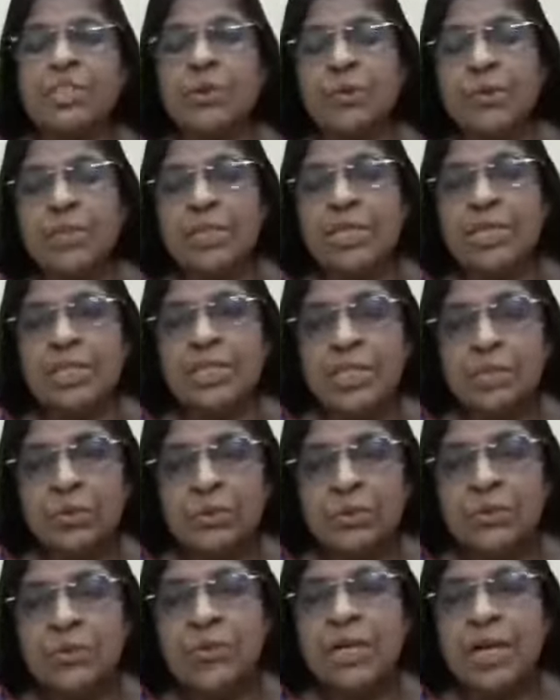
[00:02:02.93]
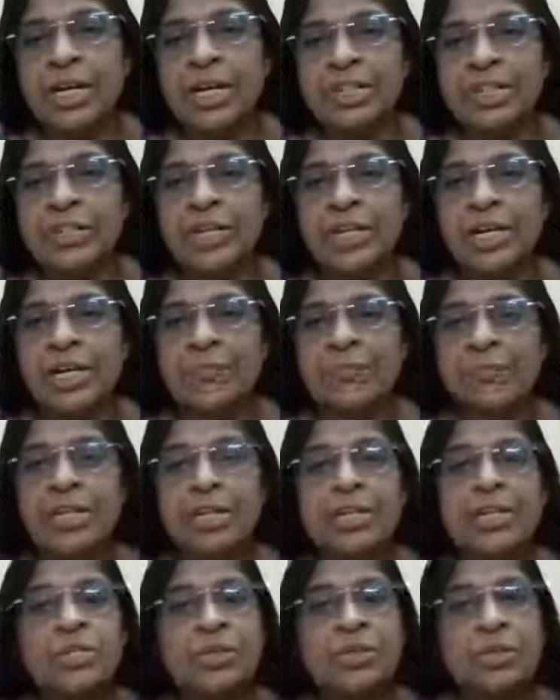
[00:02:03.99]
growing in their own country.
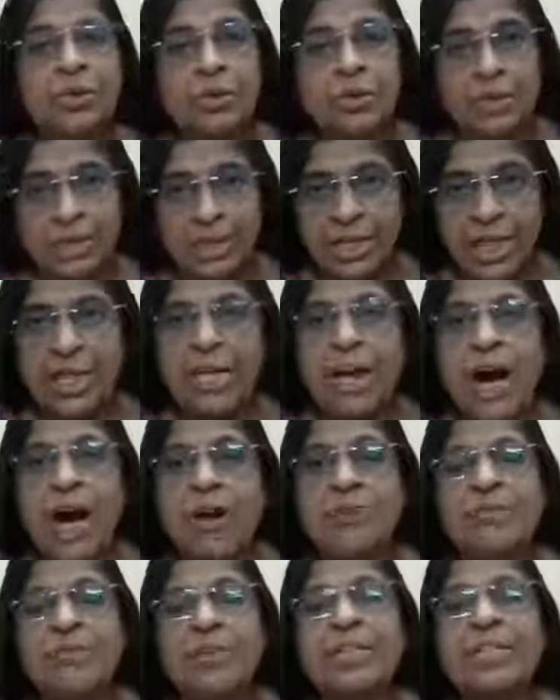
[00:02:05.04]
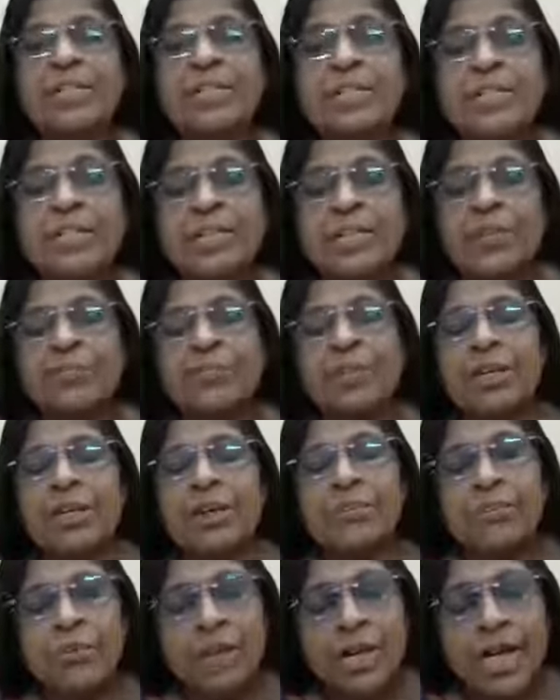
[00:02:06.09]
So like how we did
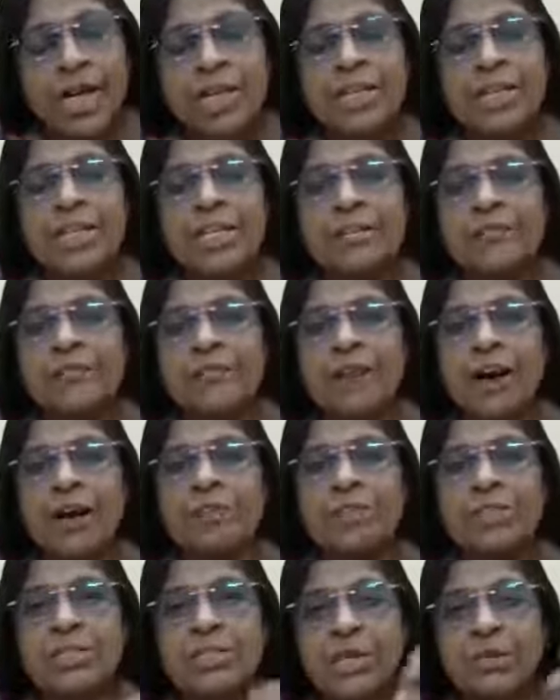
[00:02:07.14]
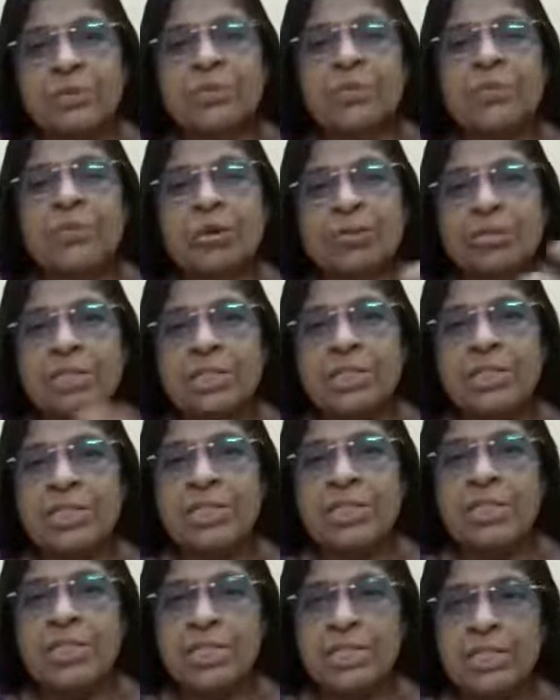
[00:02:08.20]
for our Indian flowers, that was about
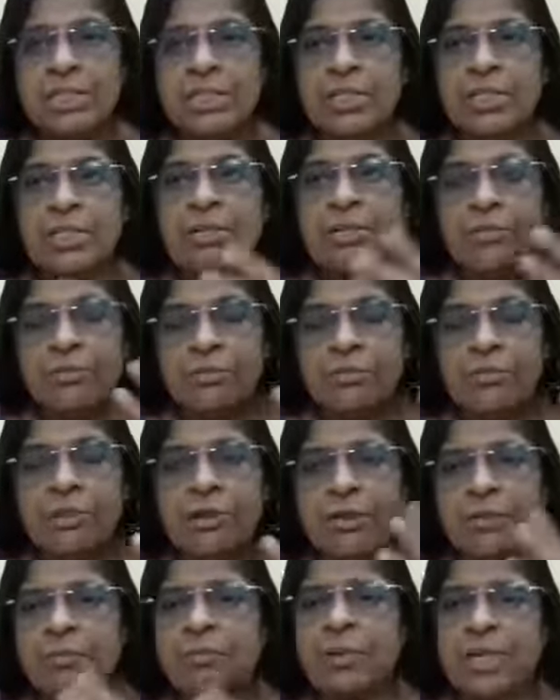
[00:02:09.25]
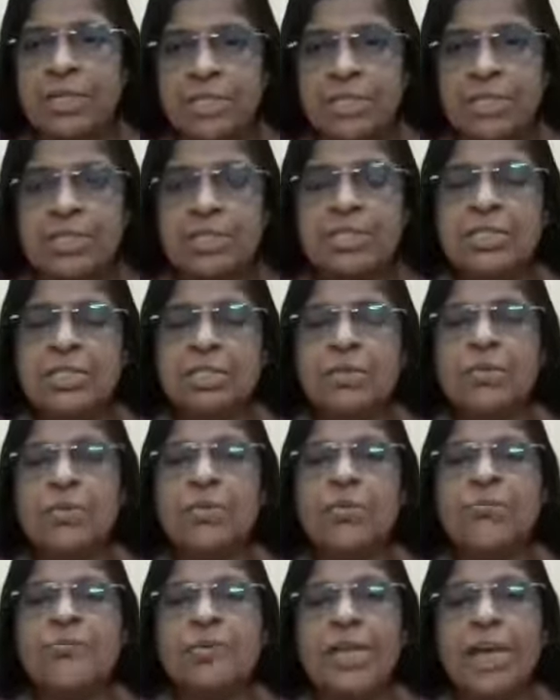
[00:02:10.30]
30 plus years
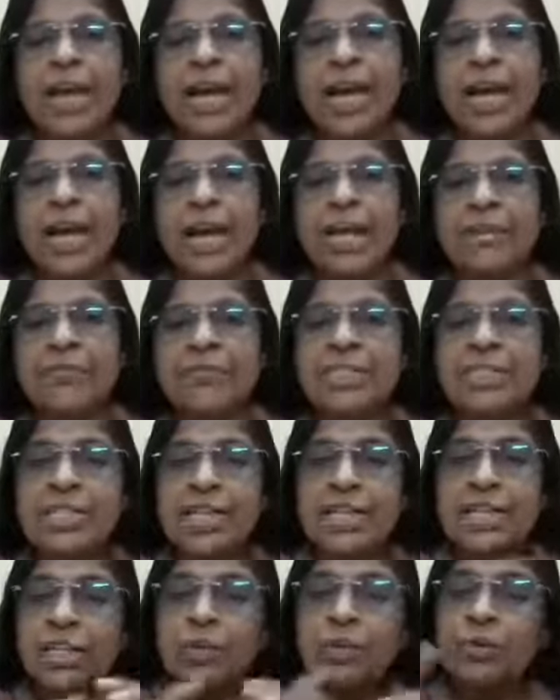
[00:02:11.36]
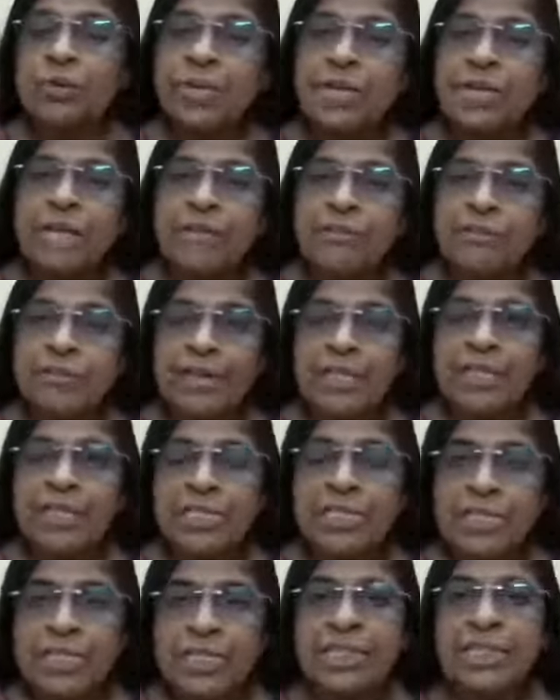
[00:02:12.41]
ago, and we started looking at
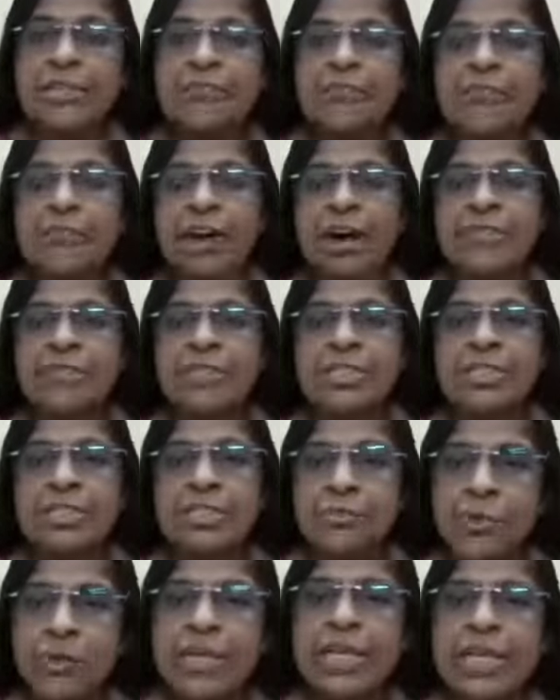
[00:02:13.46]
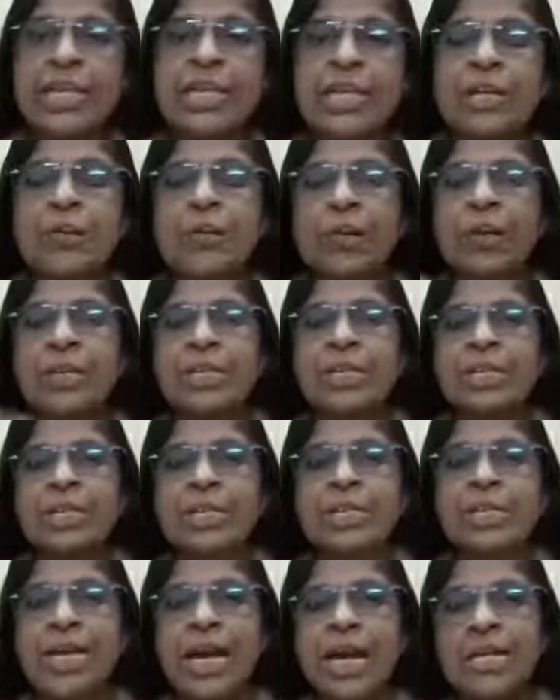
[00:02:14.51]
various Indian flowers and what healing quality
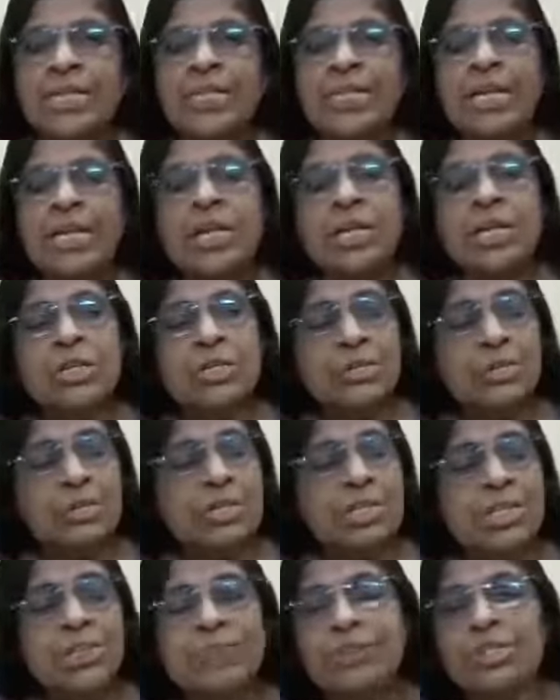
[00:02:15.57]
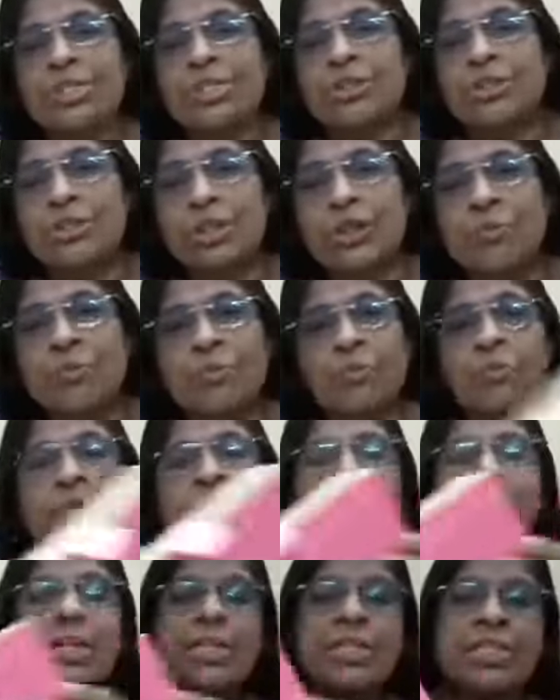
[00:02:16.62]
it has. So this particular
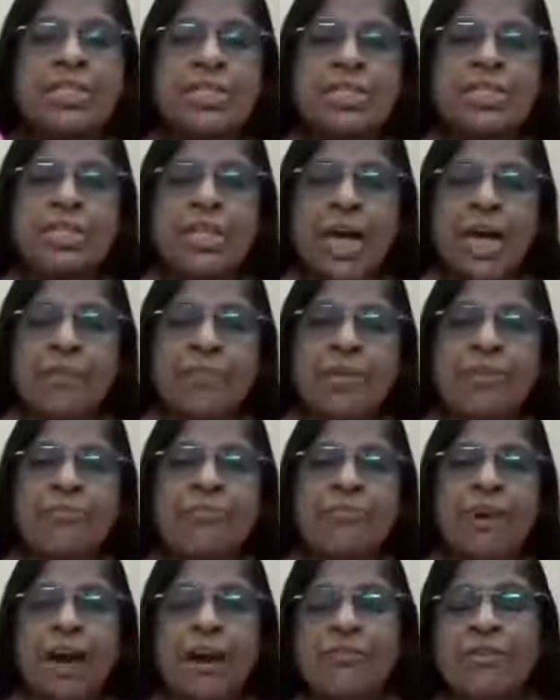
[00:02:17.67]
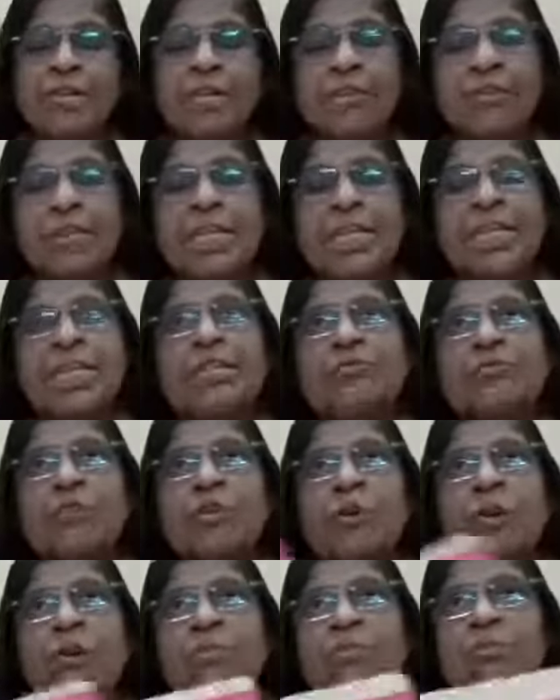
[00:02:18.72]
book is describing flower remedies
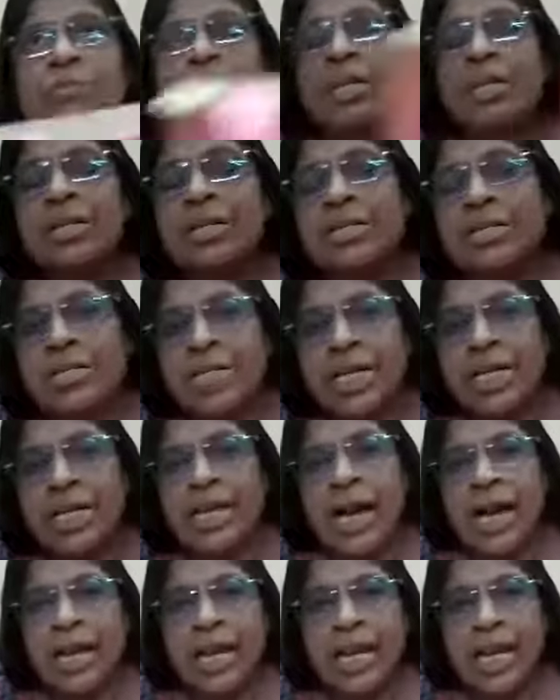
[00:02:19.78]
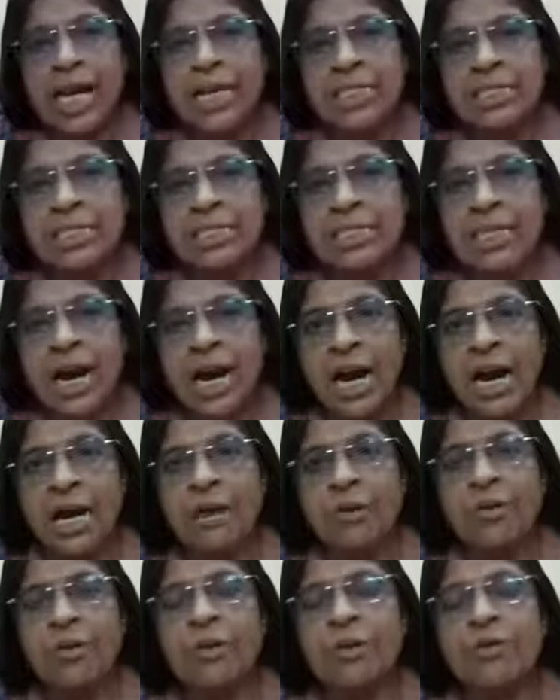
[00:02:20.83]
from, say, Alaska,
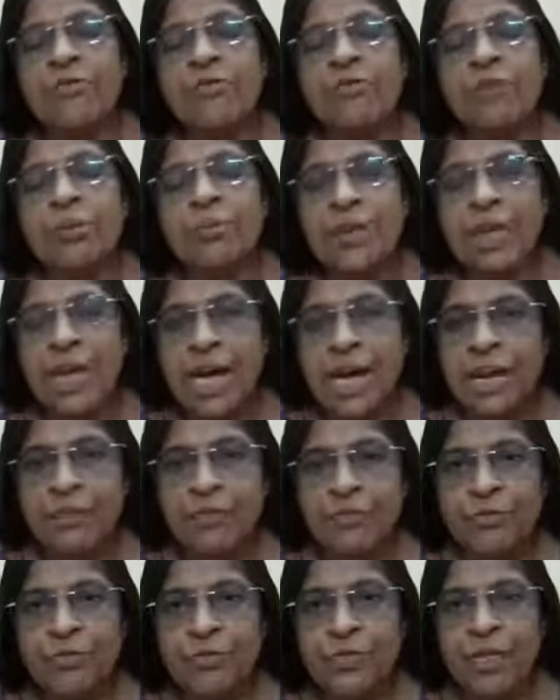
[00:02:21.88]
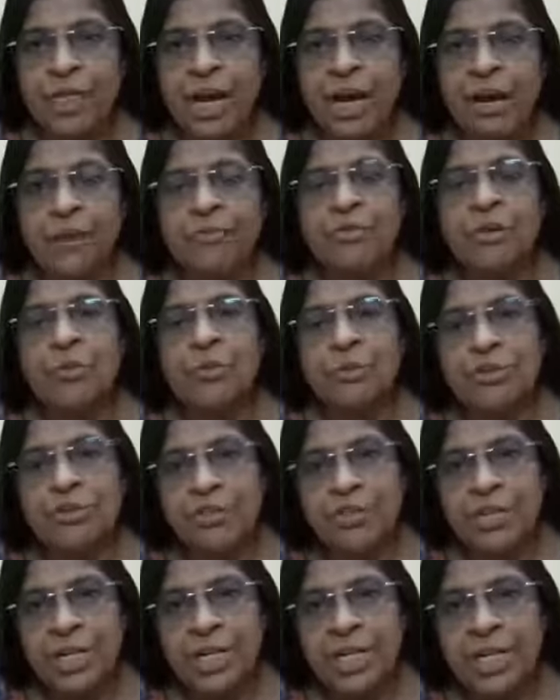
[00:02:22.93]
or from California, from
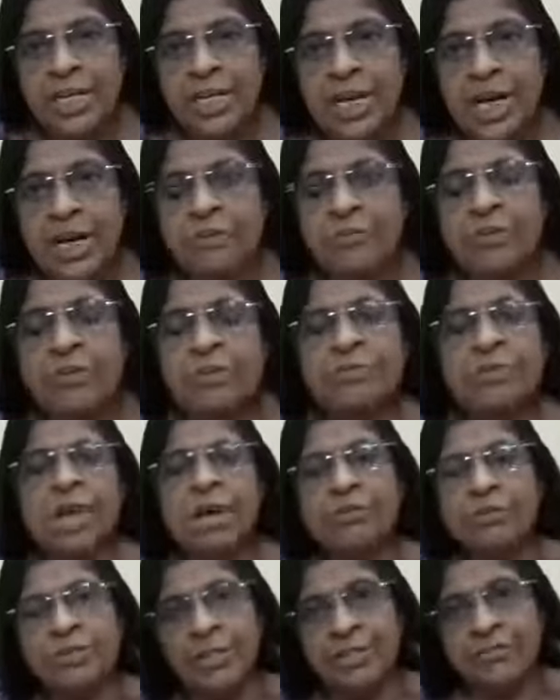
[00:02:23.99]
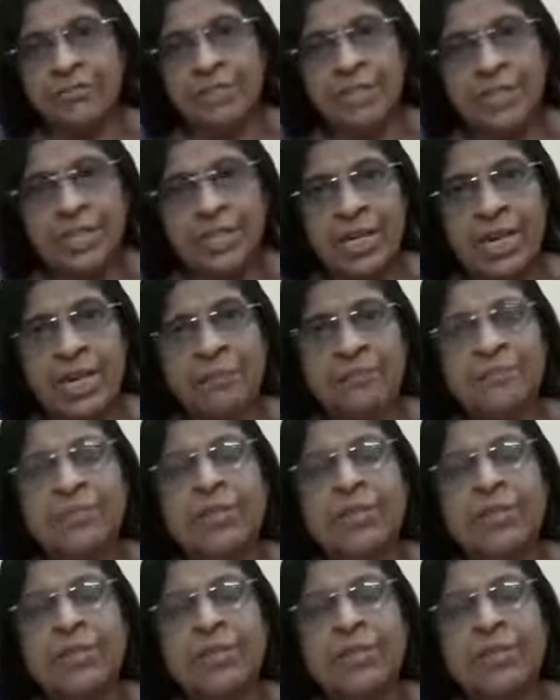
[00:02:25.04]
Australia, from South Africa,